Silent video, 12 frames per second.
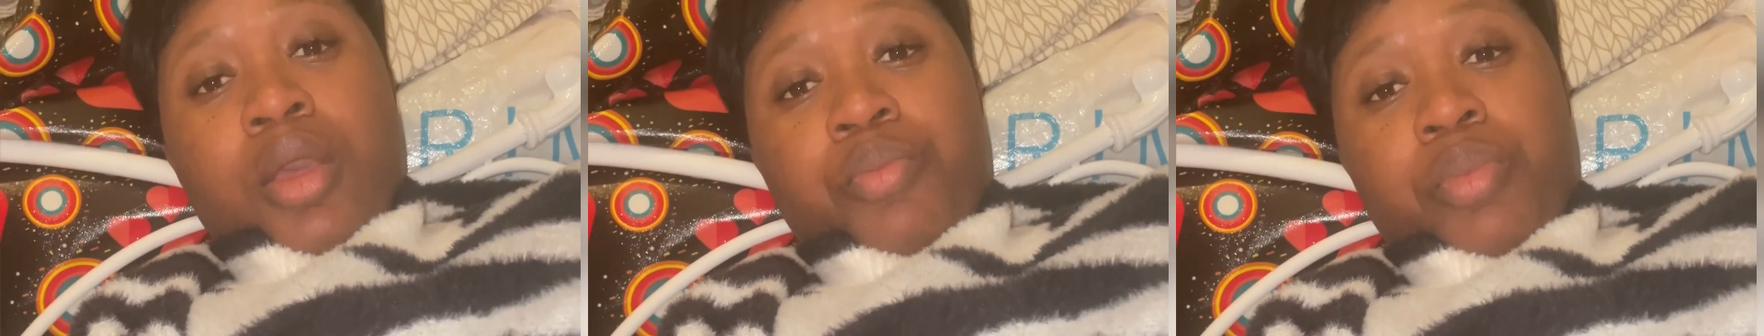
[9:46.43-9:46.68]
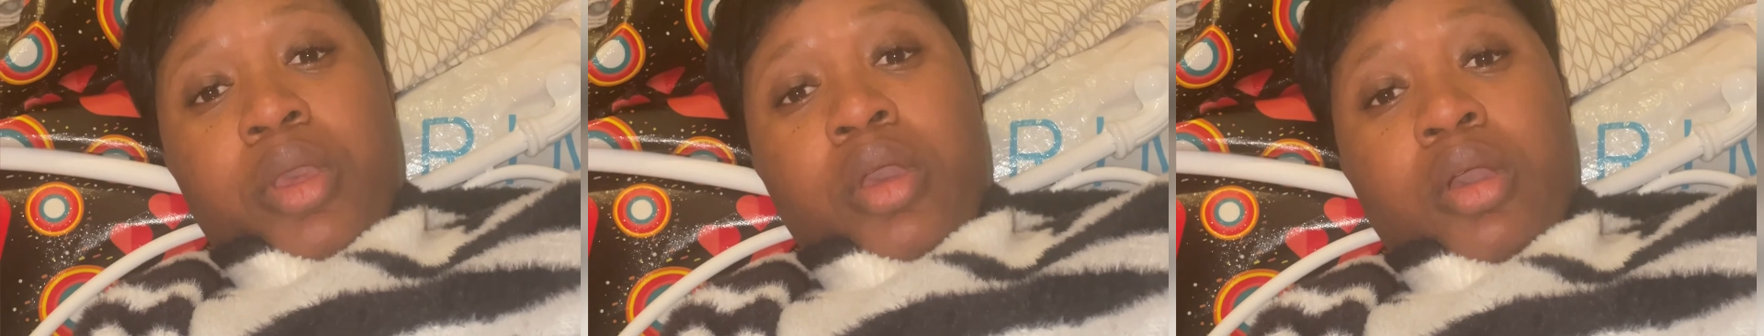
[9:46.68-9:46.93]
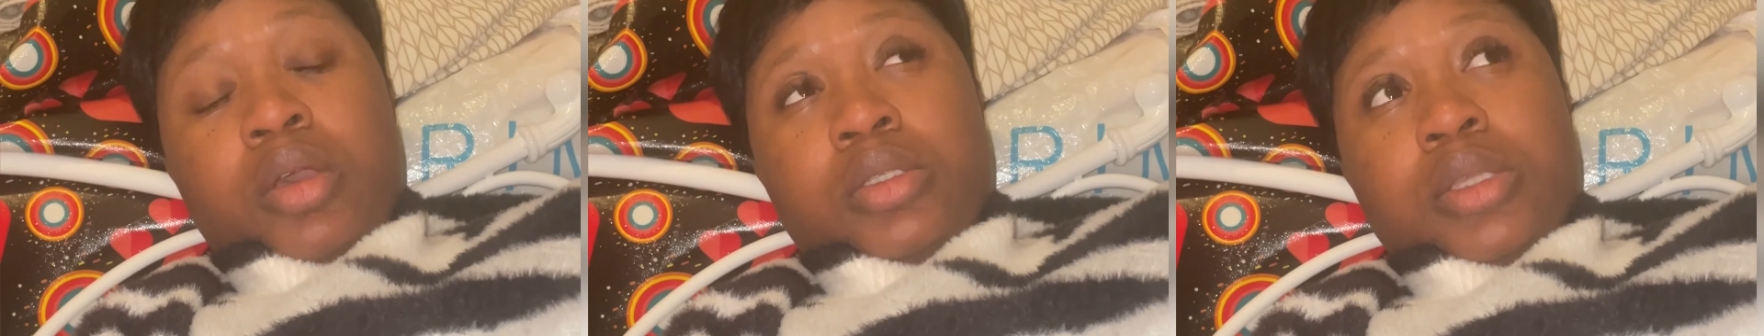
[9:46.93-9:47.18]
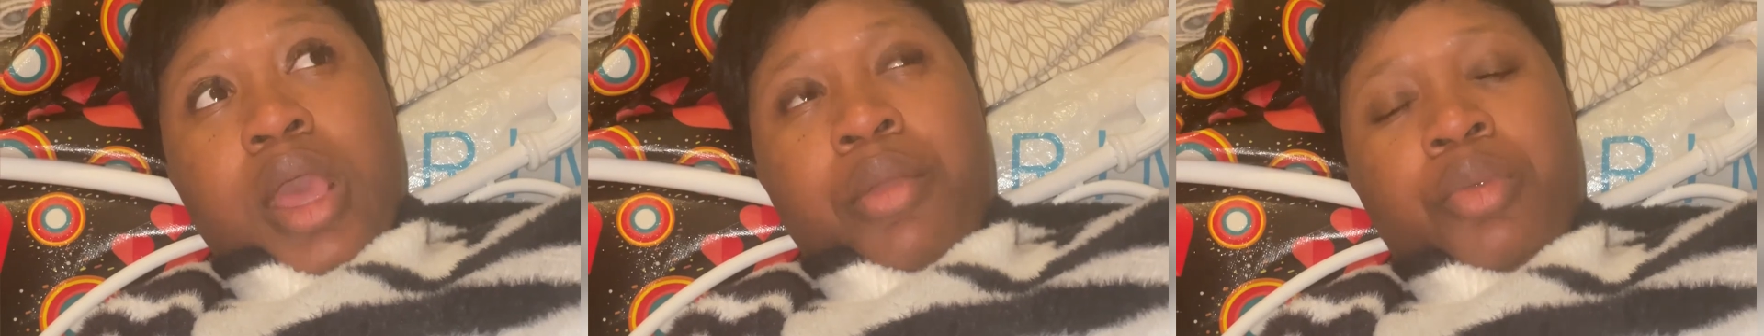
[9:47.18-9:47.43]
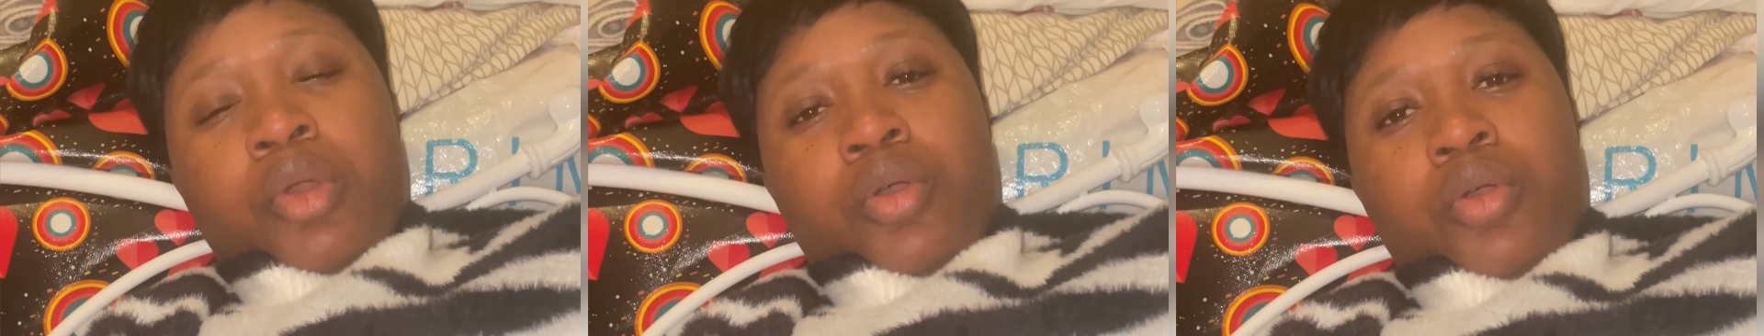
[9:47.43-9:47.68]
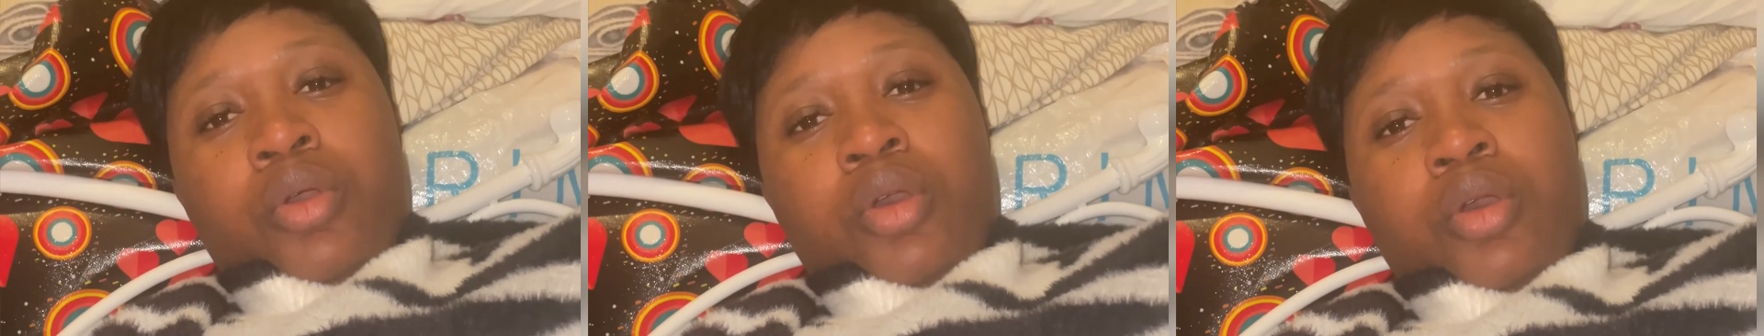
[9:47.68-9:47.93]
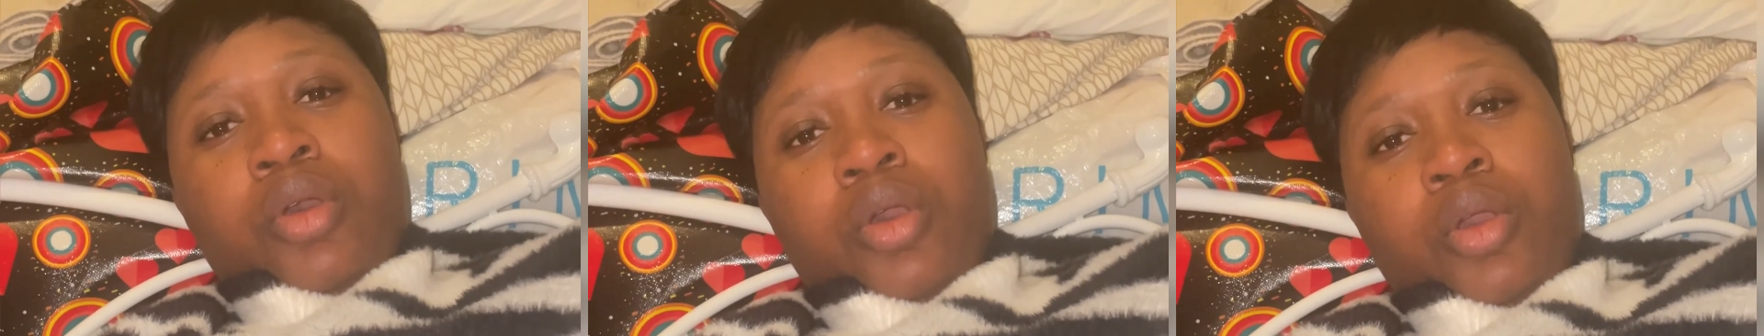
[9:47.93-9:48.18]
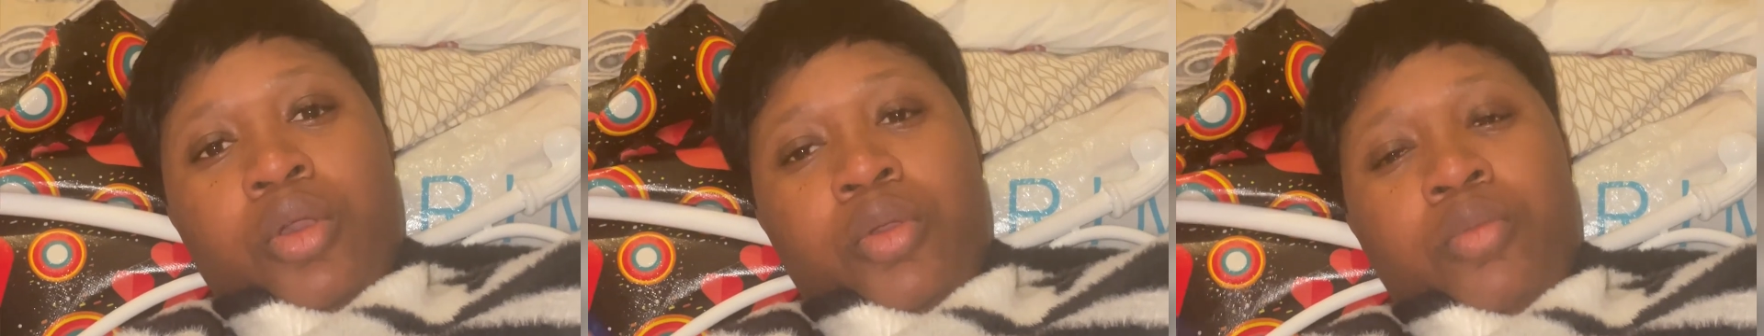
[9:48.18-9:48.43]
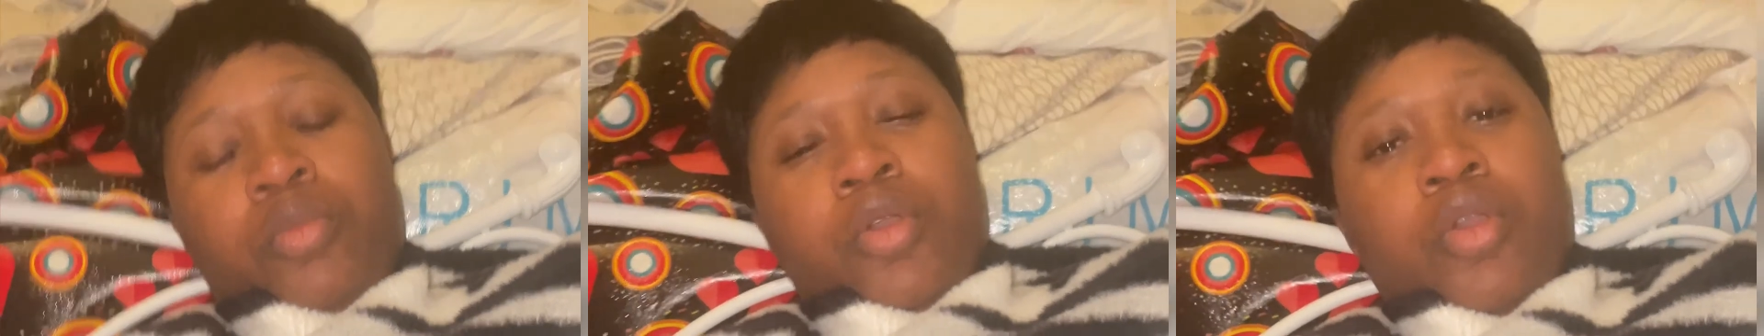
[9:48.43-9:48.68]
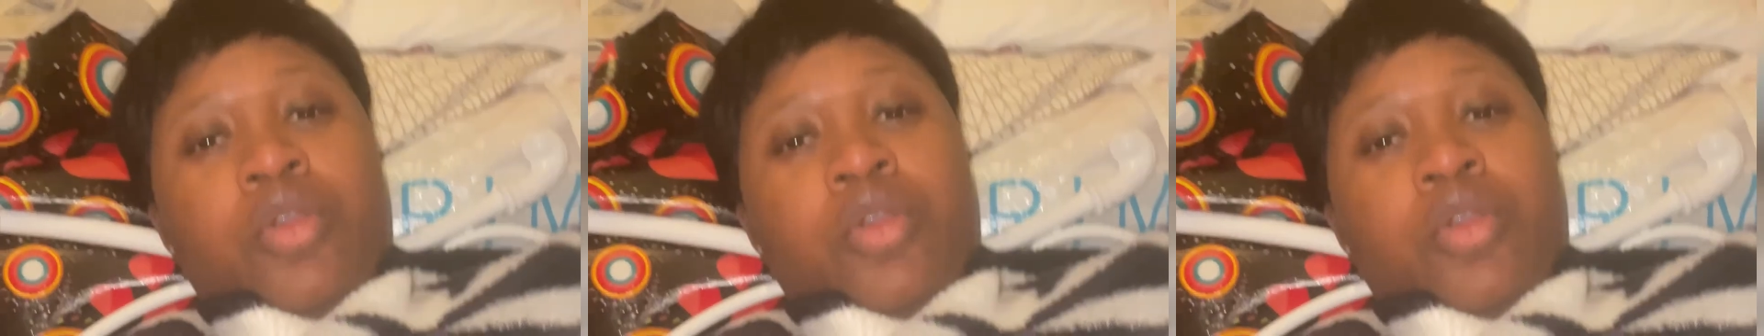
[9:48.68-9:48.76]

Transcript: because I'm not home